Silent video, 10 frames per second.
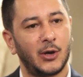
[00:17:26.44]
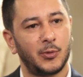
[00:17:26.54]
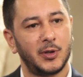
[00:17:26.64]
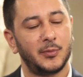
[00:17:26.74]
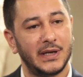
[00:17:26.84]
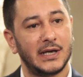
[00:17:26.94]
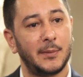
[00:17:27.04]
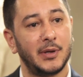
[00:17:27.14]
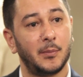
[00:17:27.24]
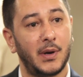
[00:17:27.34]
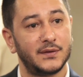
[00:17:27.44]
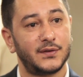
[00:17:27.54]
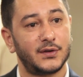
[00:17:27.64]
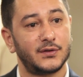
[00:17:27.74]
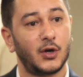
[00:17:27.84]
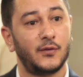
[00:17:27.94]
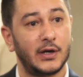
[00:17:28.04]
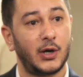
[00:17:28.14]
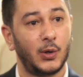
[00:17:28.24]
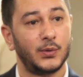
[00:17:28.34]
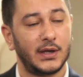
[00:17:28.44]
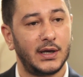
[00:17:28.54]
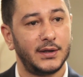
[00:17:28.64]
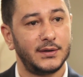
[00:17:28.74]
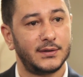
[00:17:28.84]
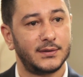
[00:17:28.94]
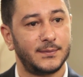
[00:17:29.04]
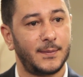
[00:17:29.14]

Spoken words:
Are we becoming monsters of our own kind?